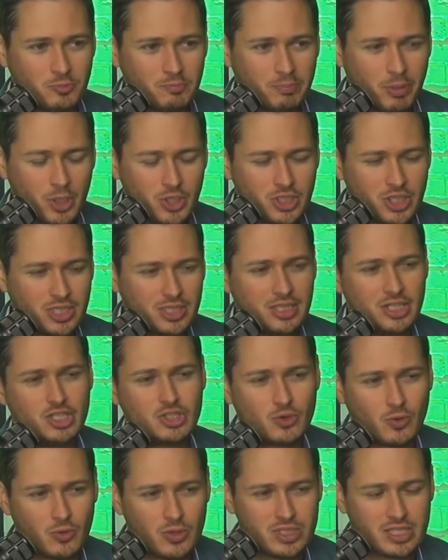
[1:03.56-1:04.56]
to pushing these
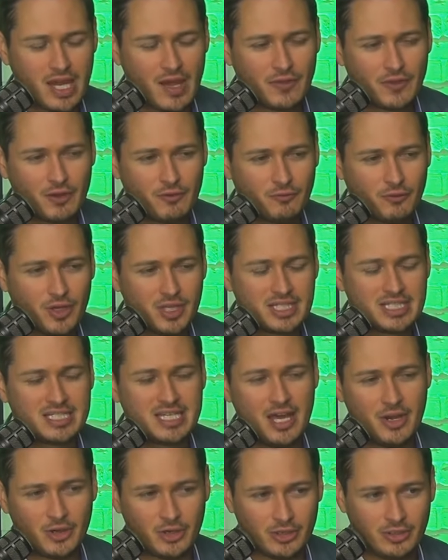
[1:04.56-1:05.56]
stories out there front and
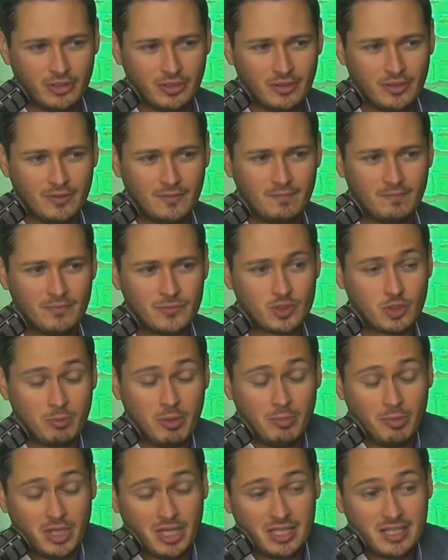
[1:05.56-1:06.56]
center. So
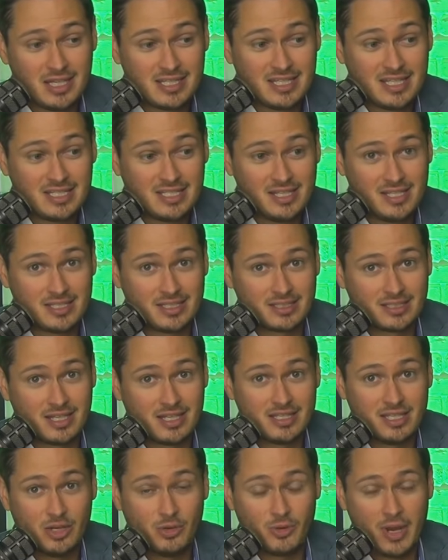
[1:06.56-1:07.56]
people think it doesn't exist
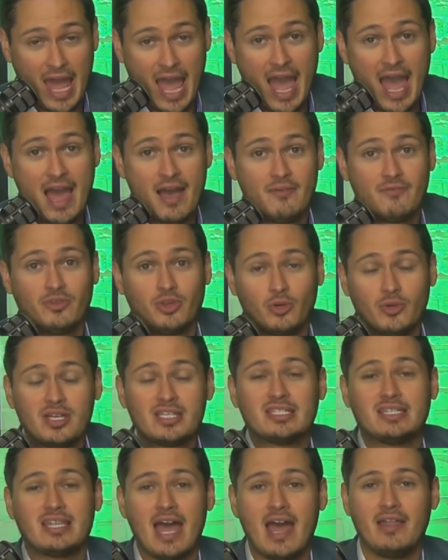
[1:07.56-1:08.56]
because they don't have, there
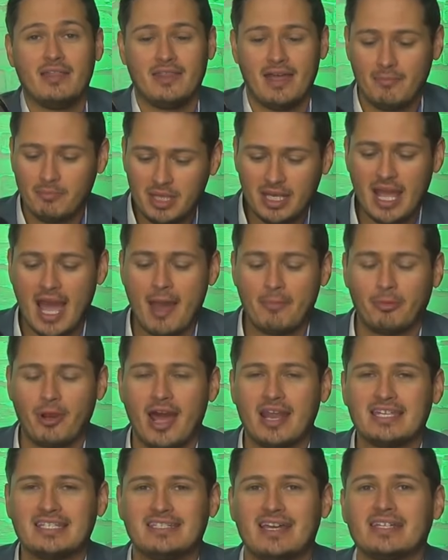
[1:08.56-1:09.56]
is that, that media
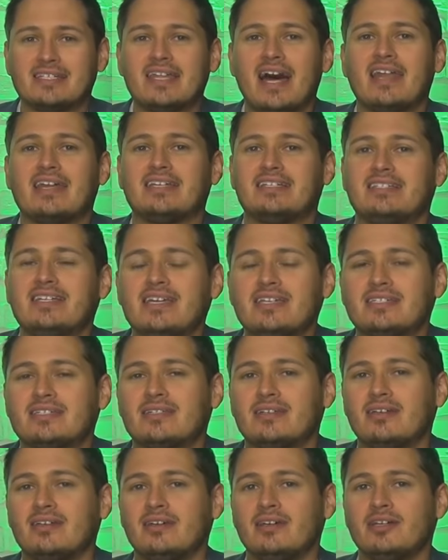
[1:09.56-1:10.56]
apparatus does not
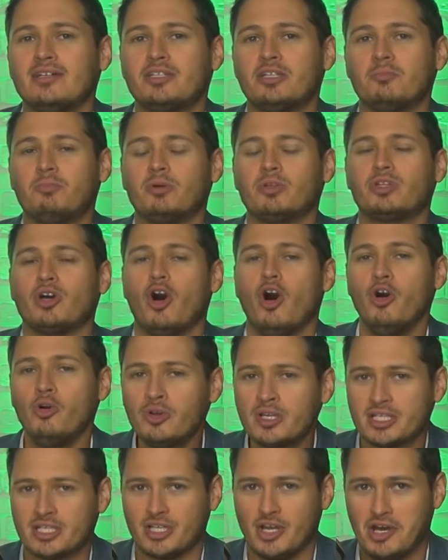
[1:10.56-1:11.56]
exist to put the
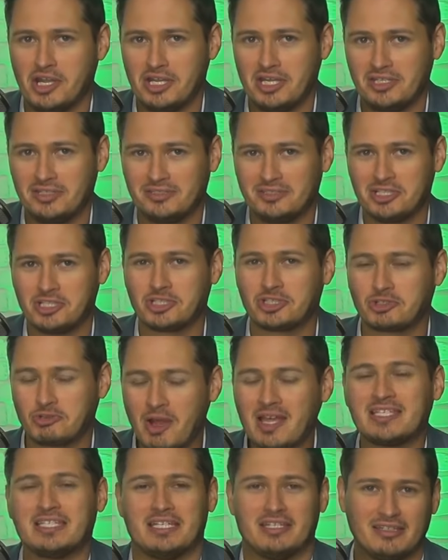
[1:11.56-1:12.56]
onus on it, to
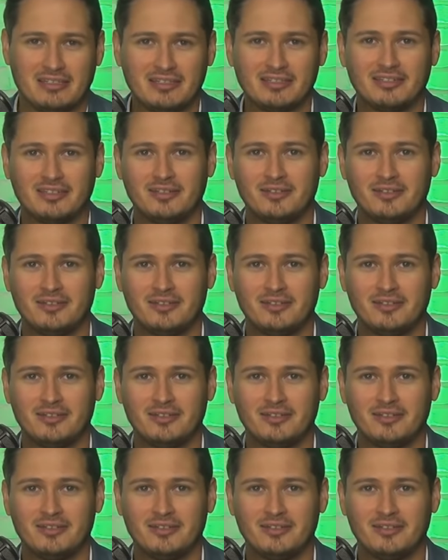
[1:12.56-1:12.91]
stress it.